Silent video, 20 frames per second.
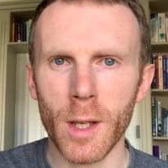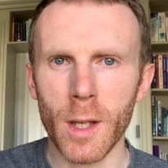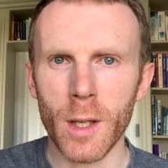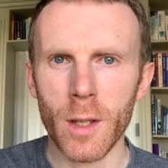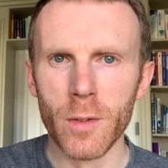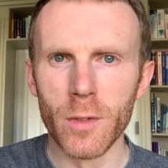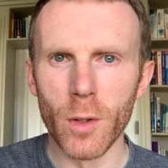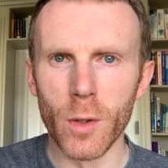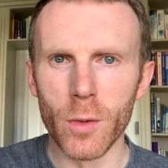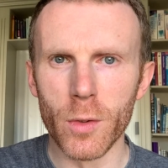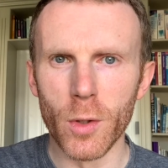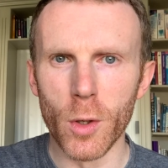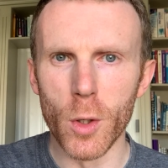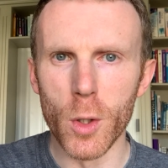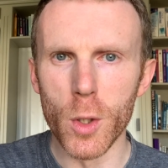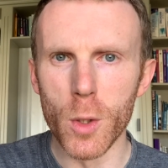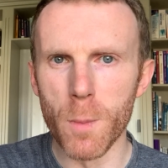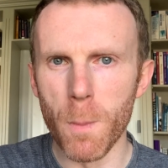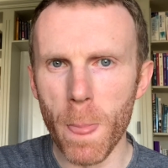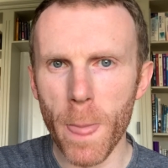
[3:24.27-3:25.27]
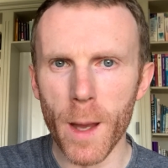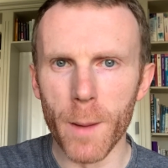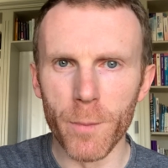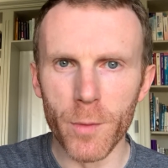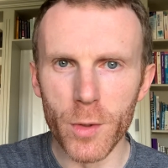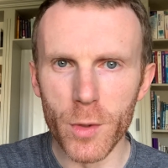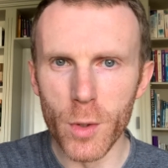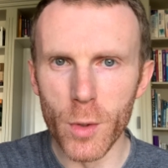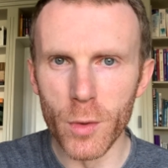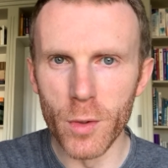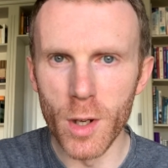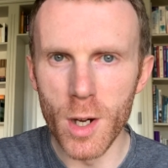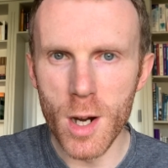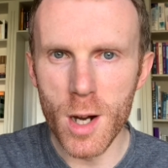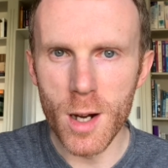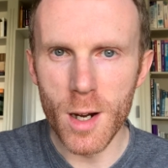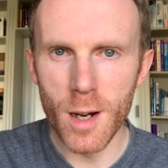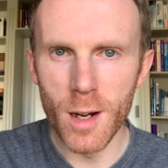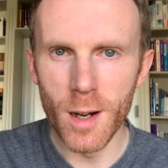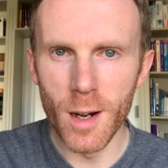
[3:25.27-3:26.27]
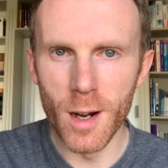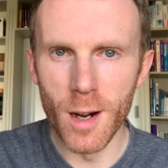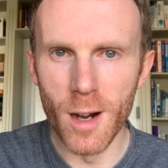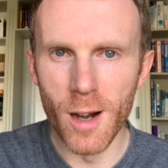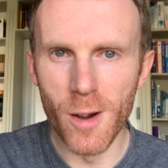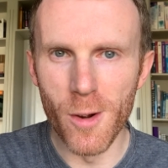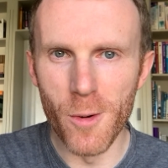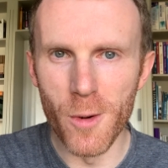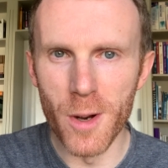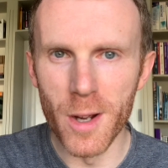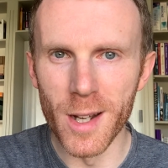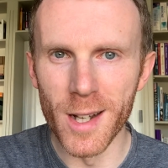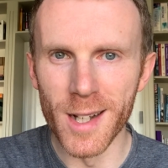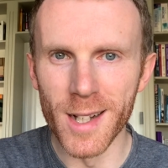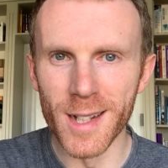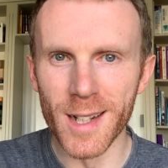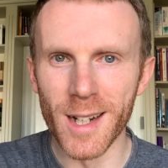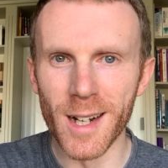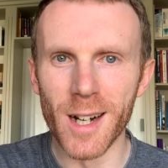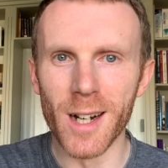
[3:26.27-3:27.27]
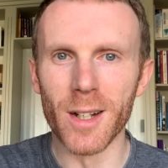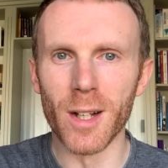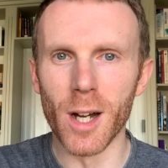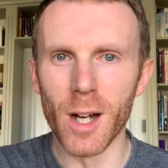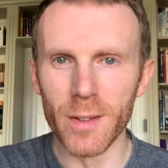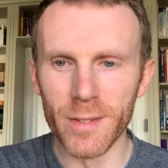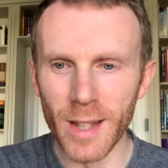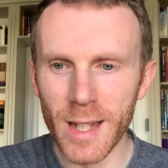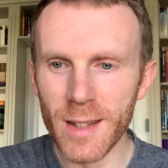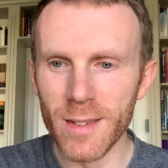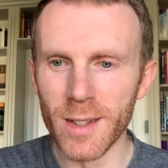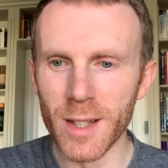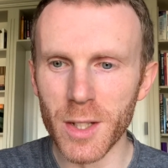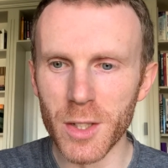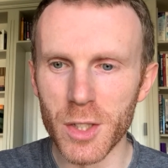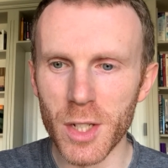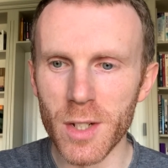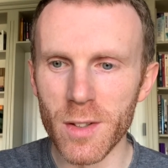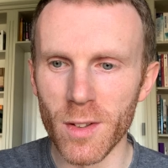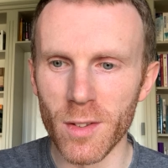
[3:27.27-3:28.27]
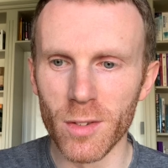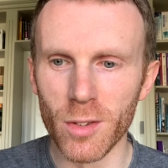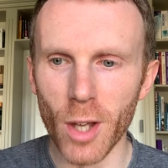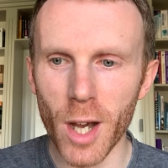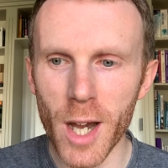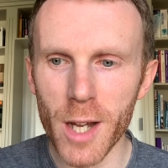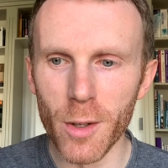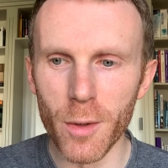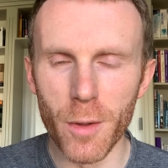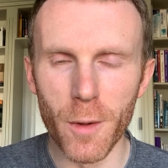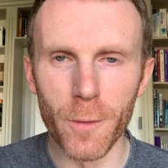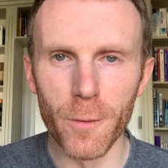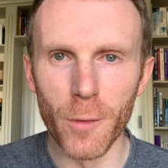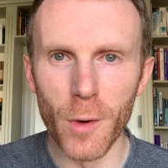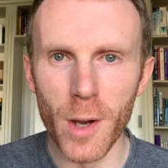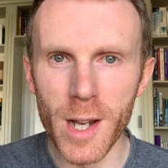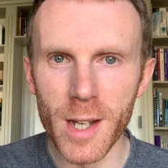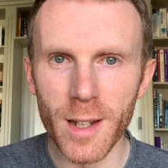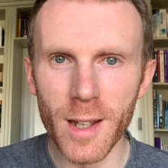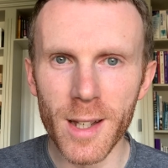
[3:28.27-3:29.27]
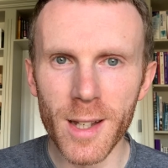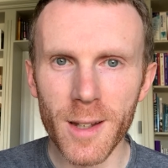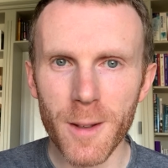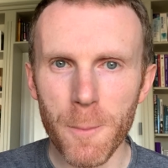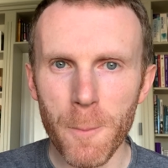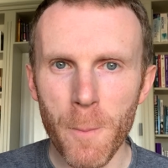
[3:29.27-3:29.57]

So to use our dating, Jesus died on the Friday.